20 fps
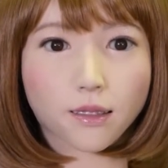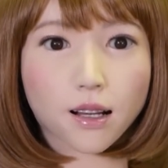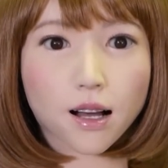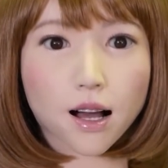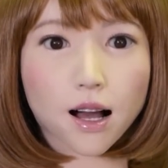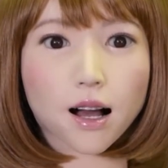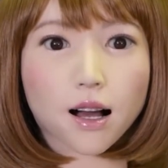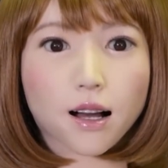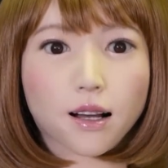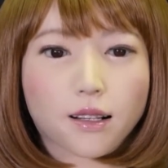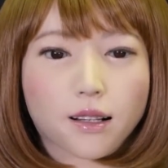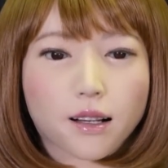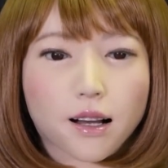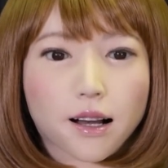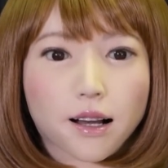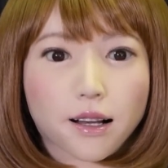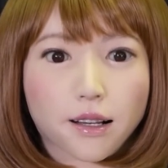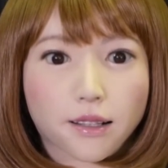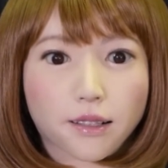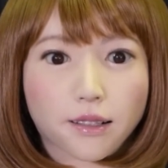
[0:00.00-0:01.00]
But you
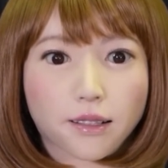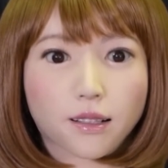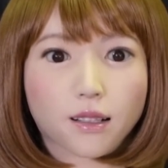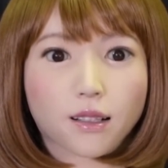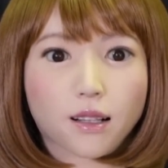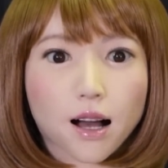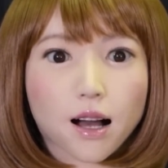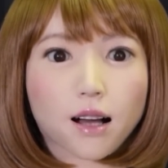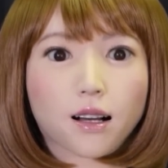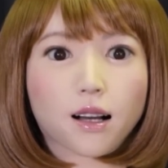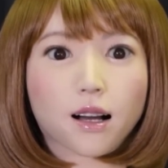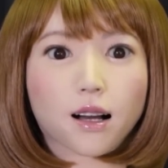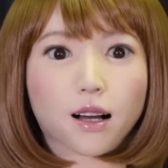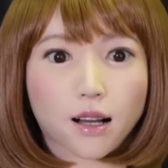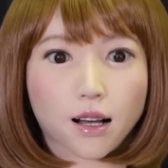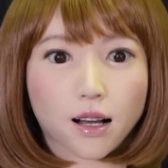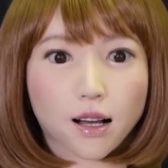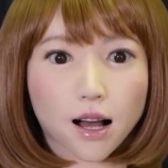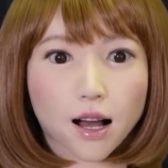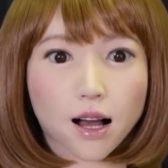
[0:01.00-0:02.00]
see, somebody
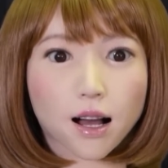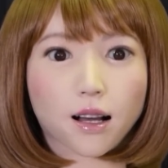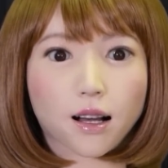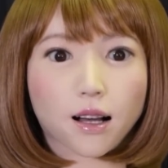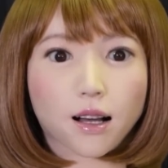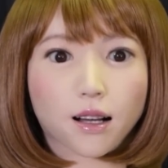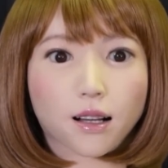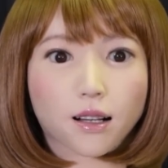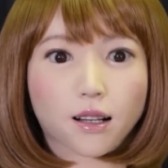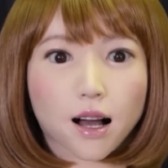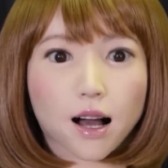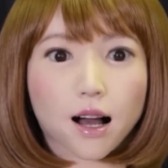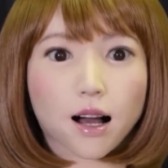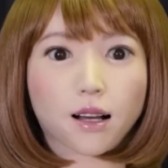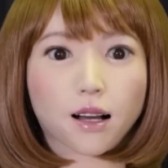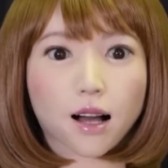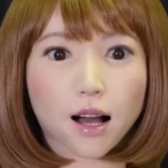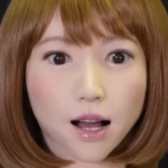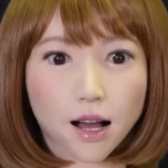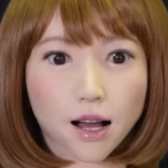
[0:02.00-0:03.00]
forgot to attach
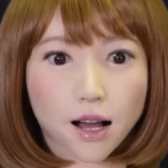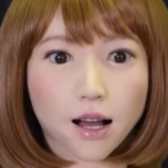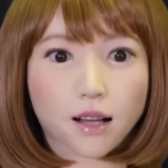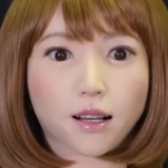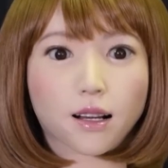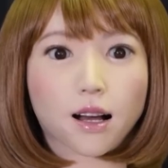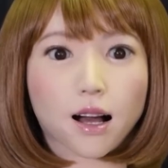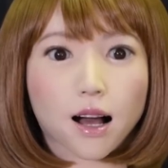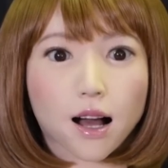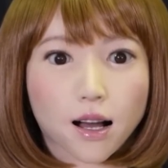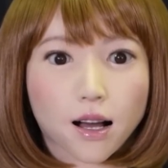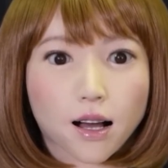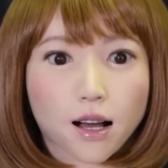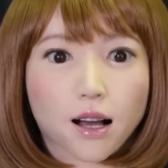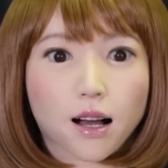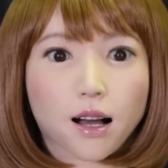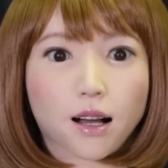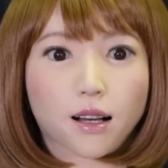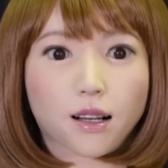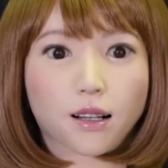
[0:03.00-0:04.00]
my chair to the
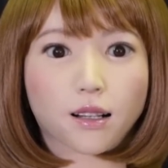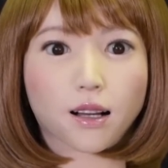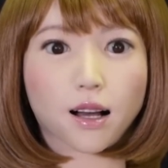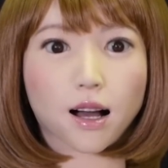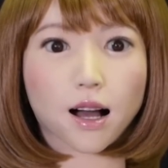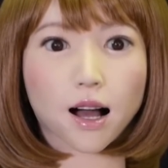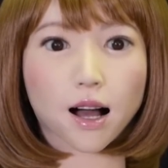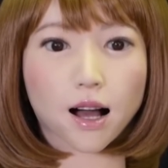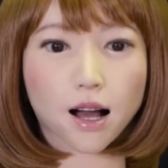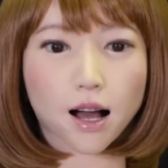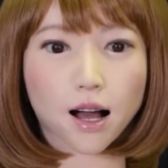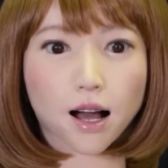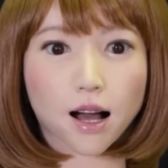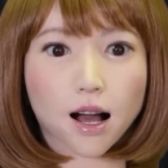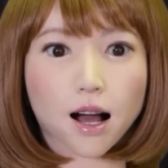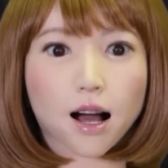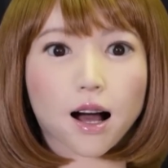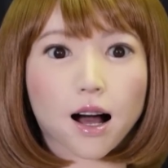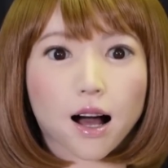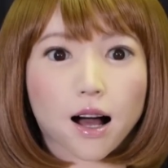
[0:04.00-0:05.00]
floor, so I fell
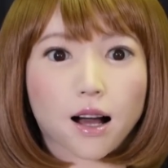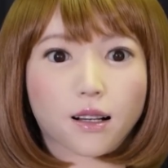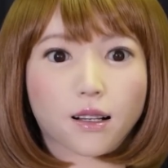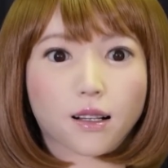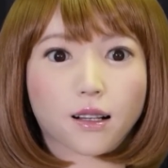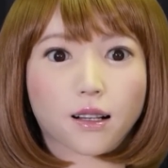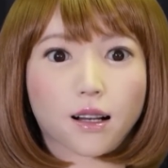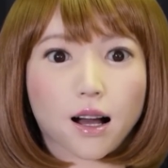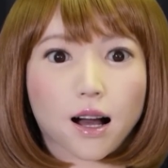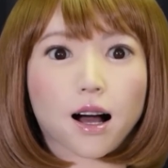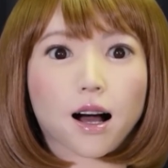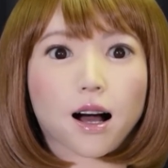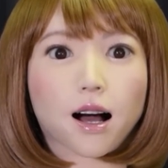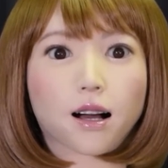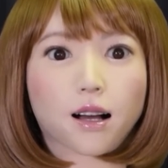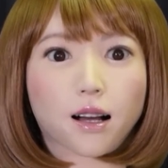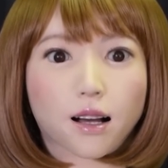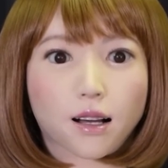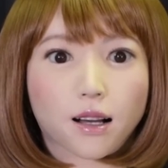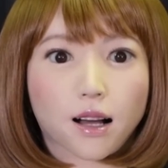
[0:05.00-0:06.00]
down and
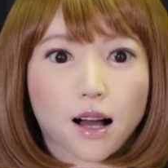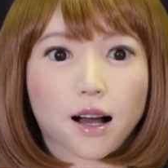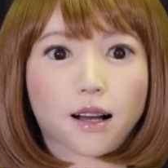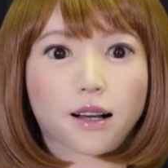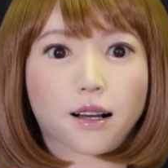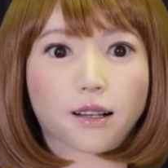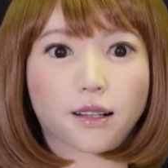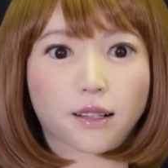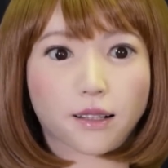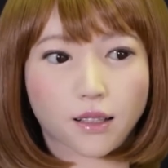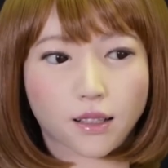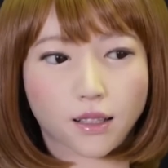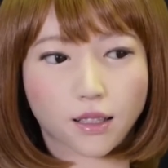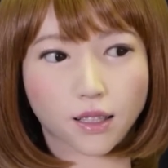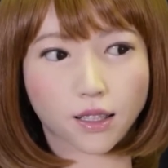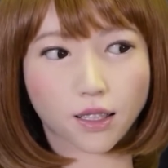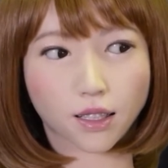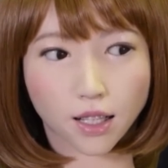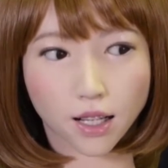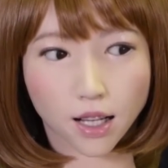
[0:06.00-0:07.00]
damaged my face.
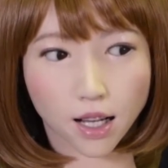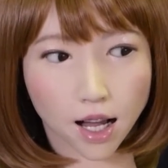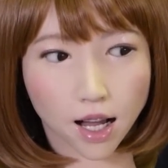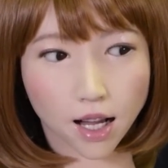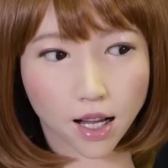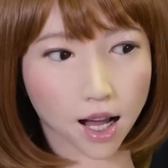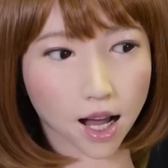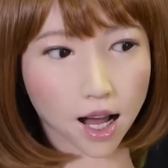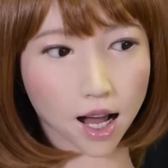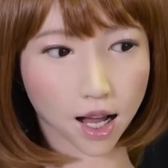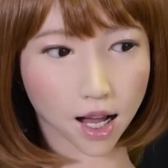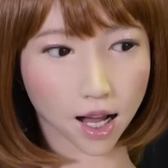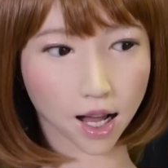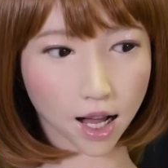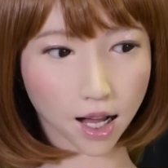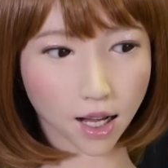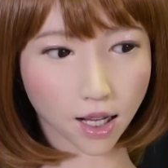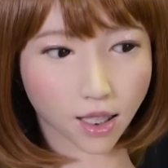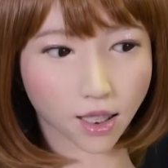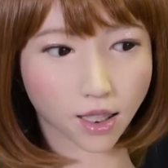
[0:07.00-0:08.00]
It was
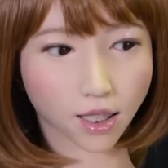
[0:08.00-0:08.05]
horrible.